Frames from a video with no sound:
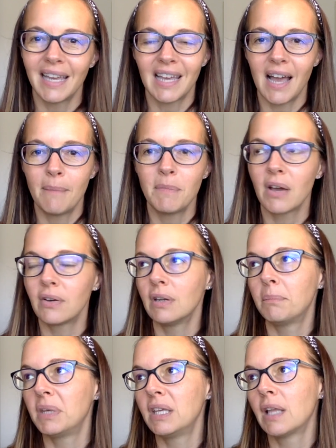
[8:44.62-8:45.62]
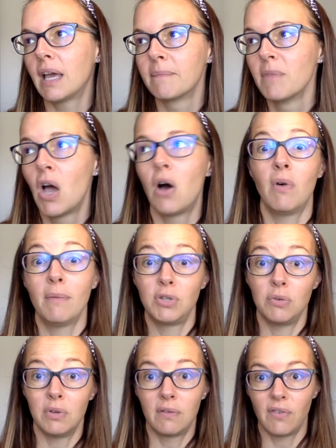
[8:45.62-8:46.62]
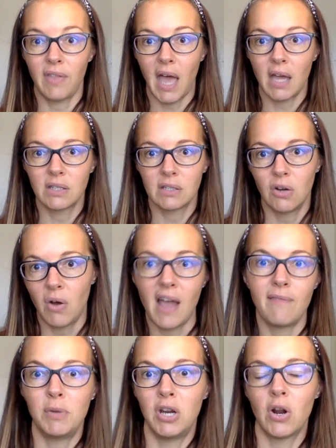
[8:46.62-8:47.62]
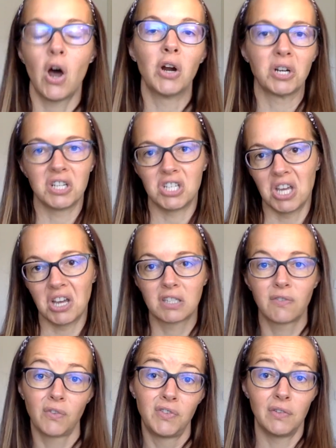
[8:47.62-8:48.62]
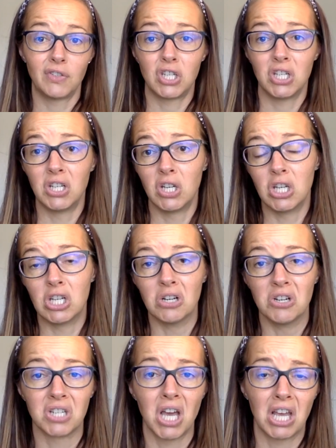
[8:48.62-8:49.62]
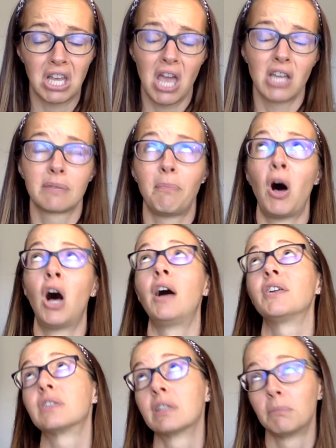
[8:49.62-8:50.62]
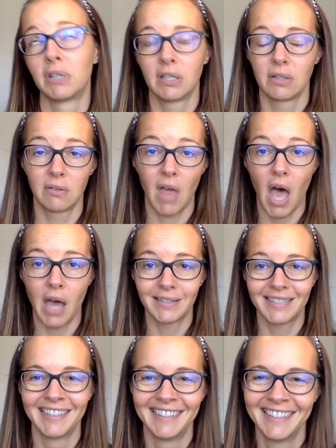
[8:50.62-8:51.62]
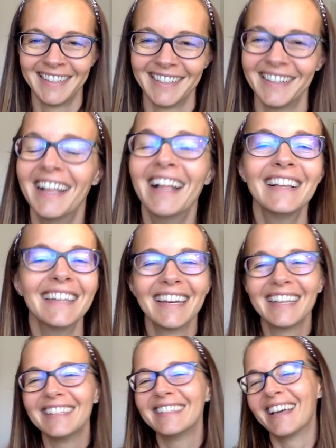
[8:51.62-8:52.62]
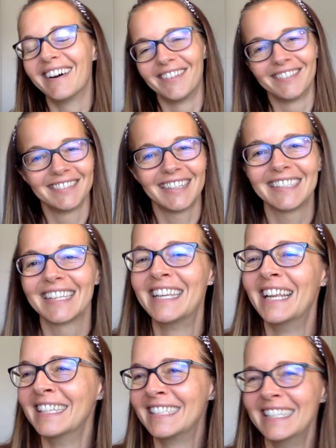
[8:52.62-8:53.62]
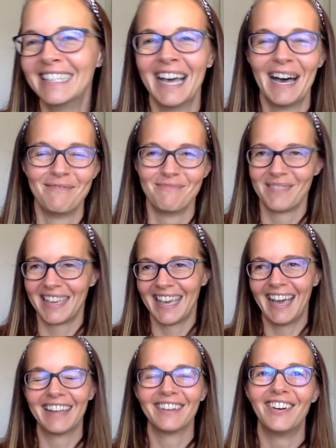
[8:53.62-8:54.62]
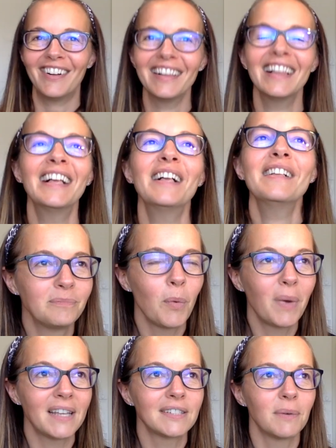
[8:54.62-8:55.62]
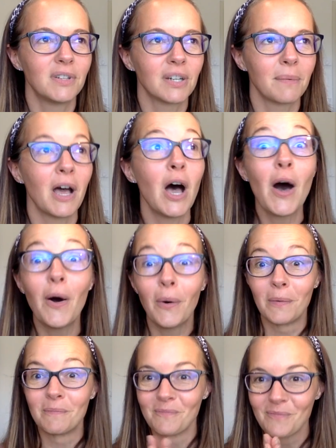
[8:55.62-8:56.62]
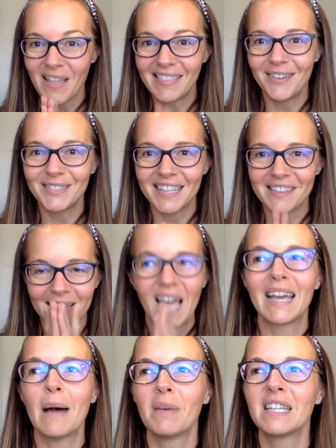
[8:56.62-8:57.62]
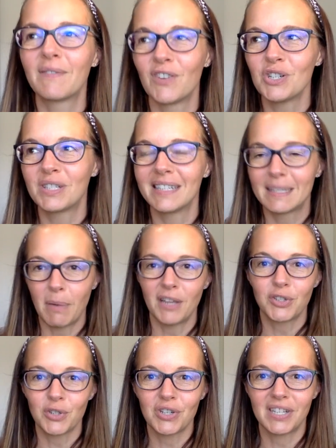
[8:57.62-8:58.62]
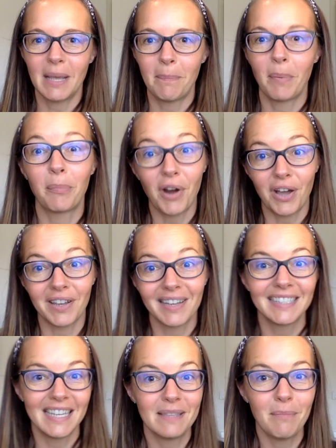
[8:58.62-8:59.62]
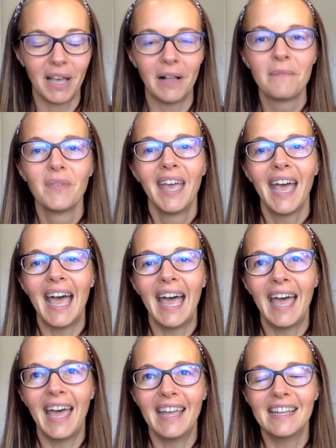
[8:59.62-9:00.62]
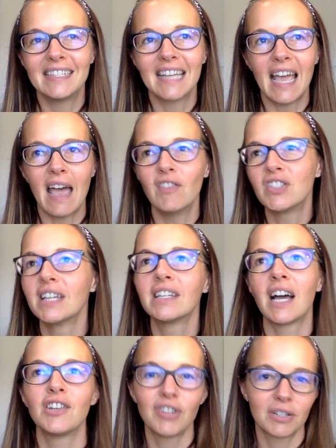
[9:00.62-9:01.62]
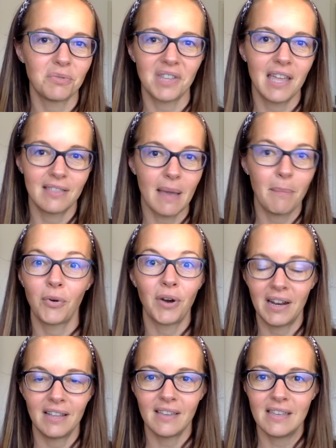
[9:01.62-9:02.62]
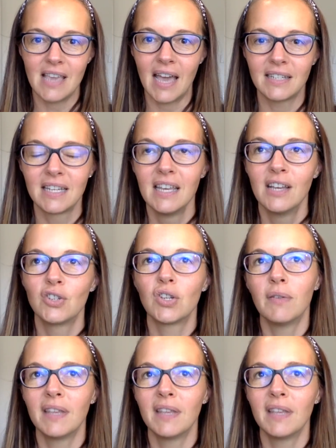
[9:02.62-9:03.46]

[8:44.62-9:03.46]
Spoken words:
I'm not going to be like, oh, I'm too good for that. I've been an architect for 15 years. I can't possibly do that. No, that's not me at all. What else do I want to talk about? Oh, that was the other thing. I got my first sponsorship product in the mail, and I haven't signed a contract with them or anything yet. So they